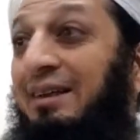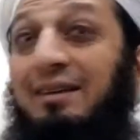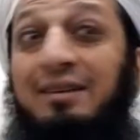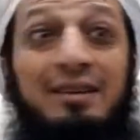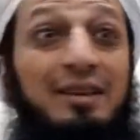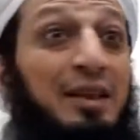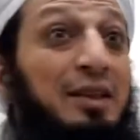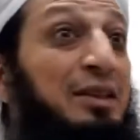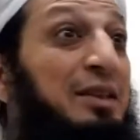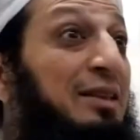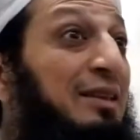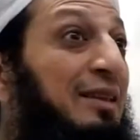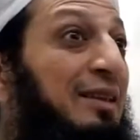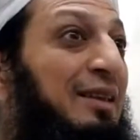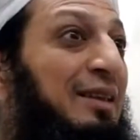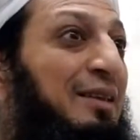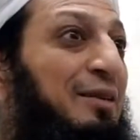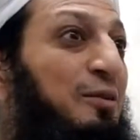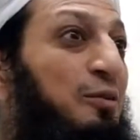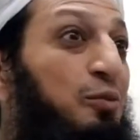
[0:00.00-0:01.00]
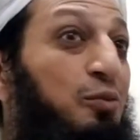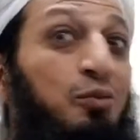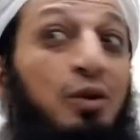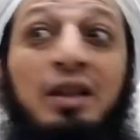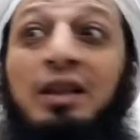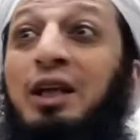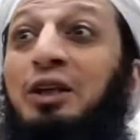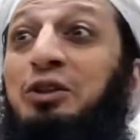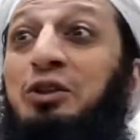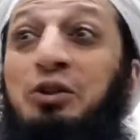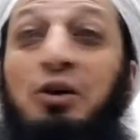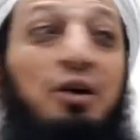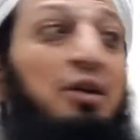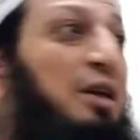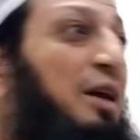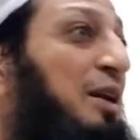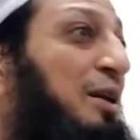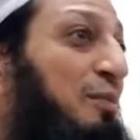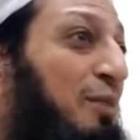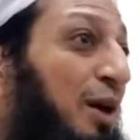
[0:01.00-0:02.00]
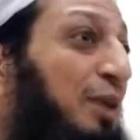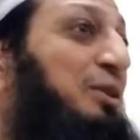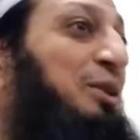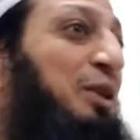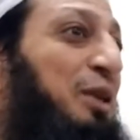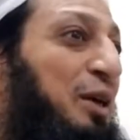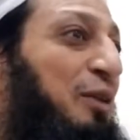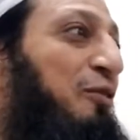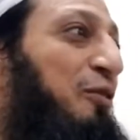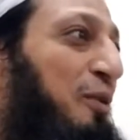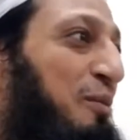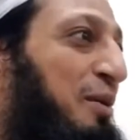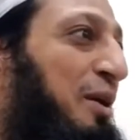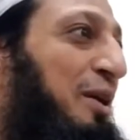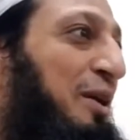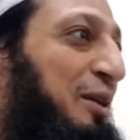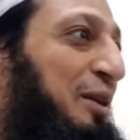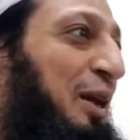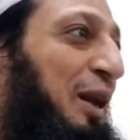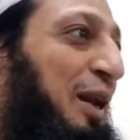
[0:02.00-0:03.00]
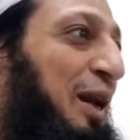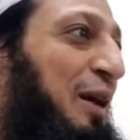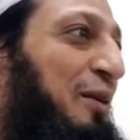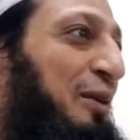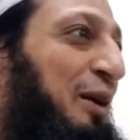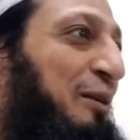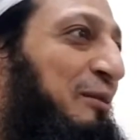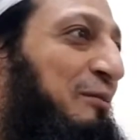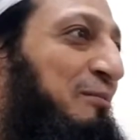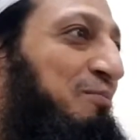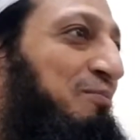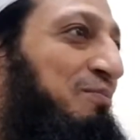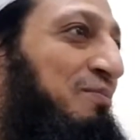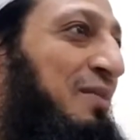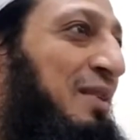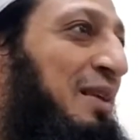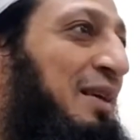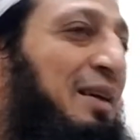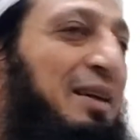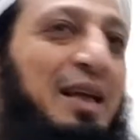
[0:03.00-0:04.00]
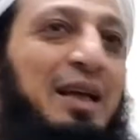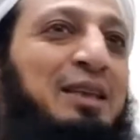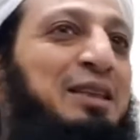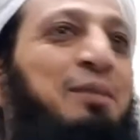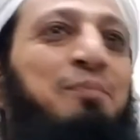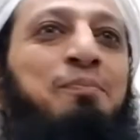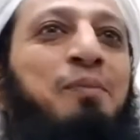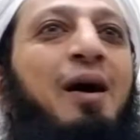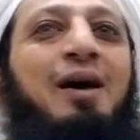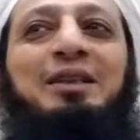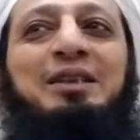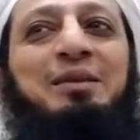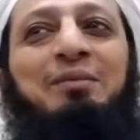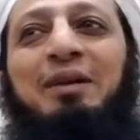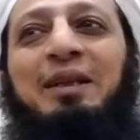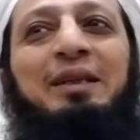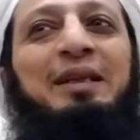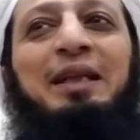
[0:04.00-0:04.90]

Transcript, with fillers: This when they saw the animosity of Umar radiallahu anhu, that is impossible.